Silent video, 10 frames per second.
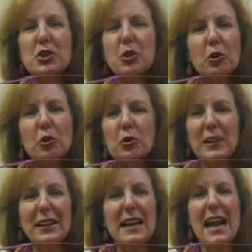
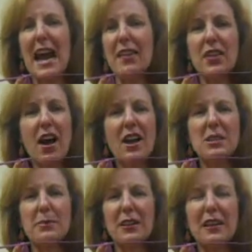children at the
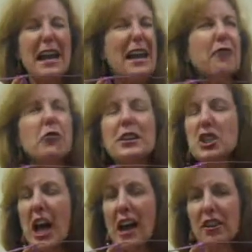hospital, every
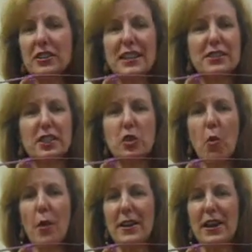child gets a
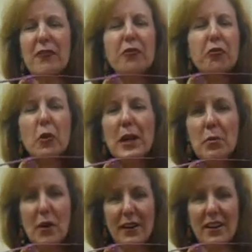toy, a free
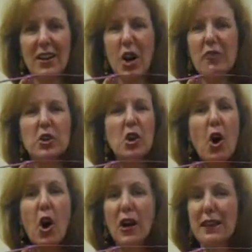one, off the
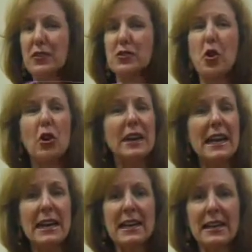cart, and there's hardly
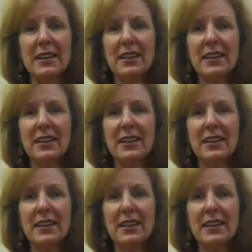any.